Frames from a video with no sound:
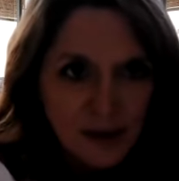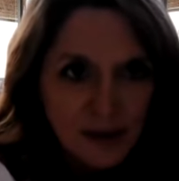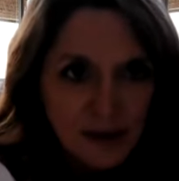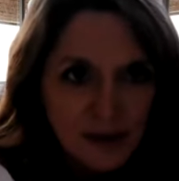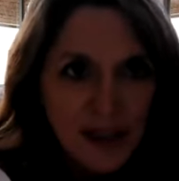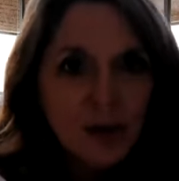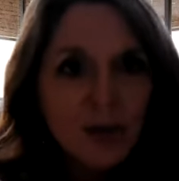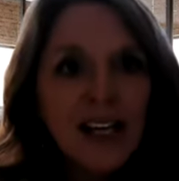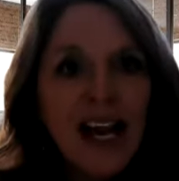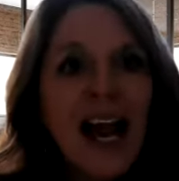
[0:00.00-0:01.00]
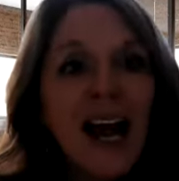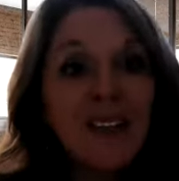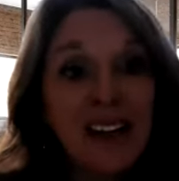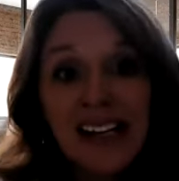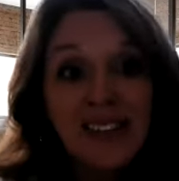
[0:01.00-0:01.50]
They don't really have
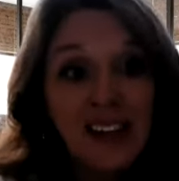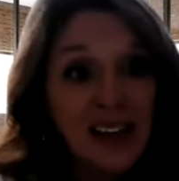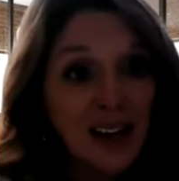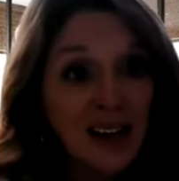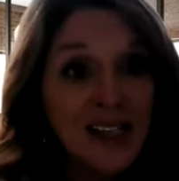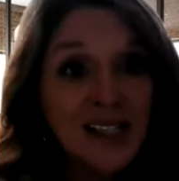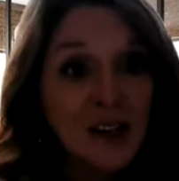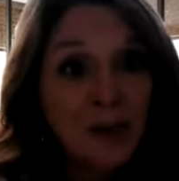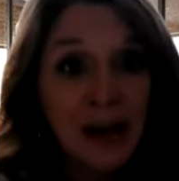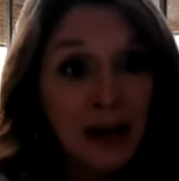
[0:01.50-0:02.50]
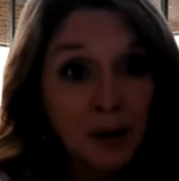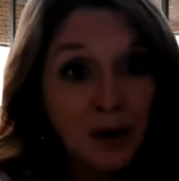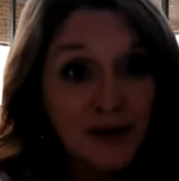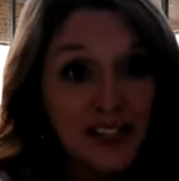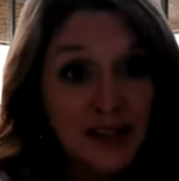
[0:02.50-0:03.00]
anything until the bank
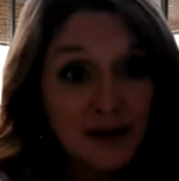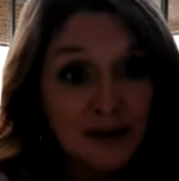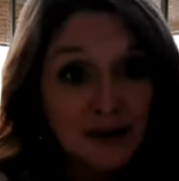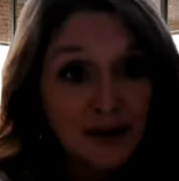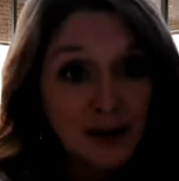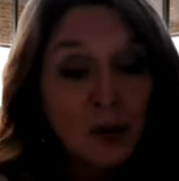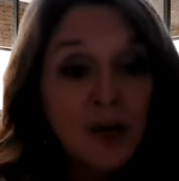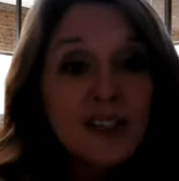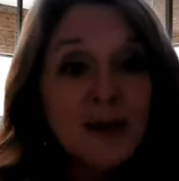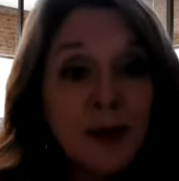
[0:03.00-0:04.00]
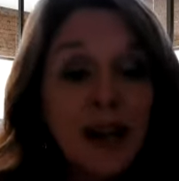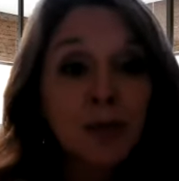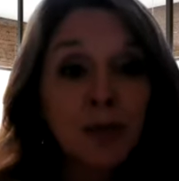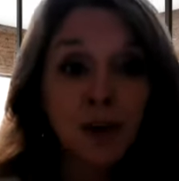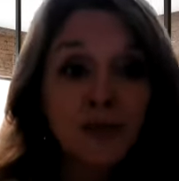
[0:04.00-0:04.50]
approves it. Once the bank
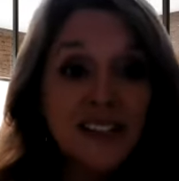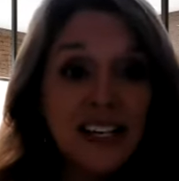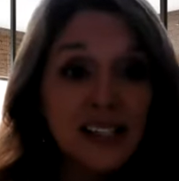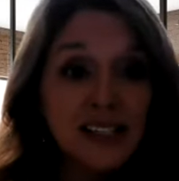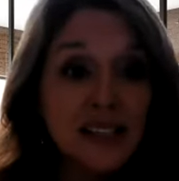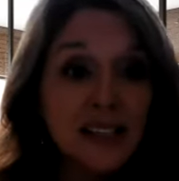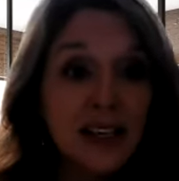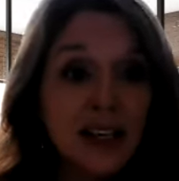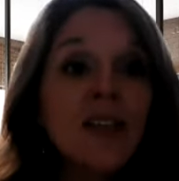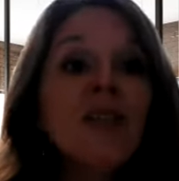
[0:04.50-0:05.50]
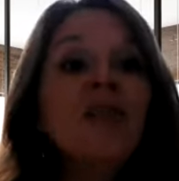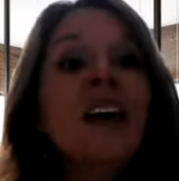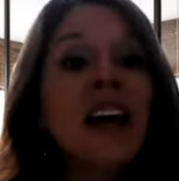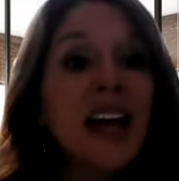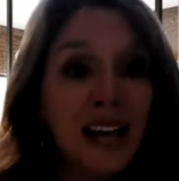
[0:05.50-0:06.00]
approves it,
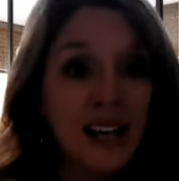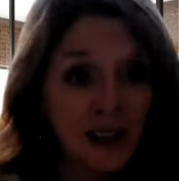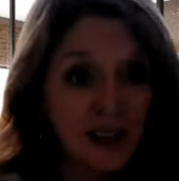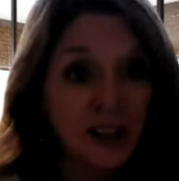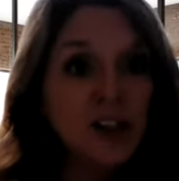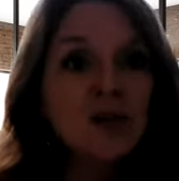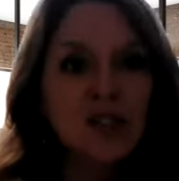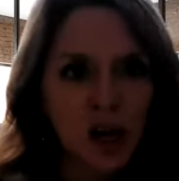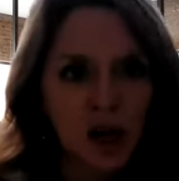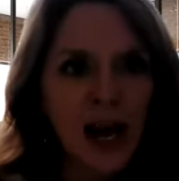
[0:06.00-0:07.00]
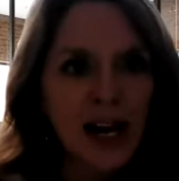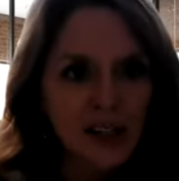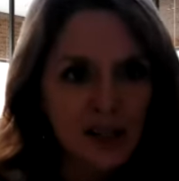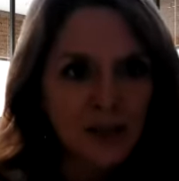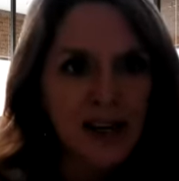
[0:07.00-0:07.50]
then you start
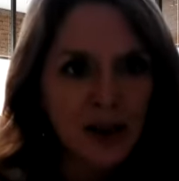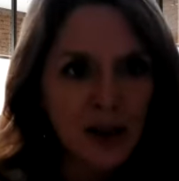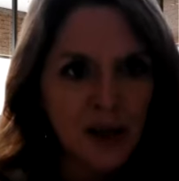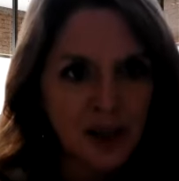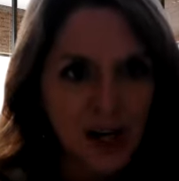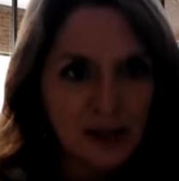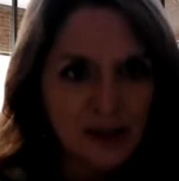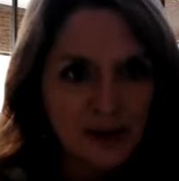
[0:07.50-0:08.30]
actually being a contract.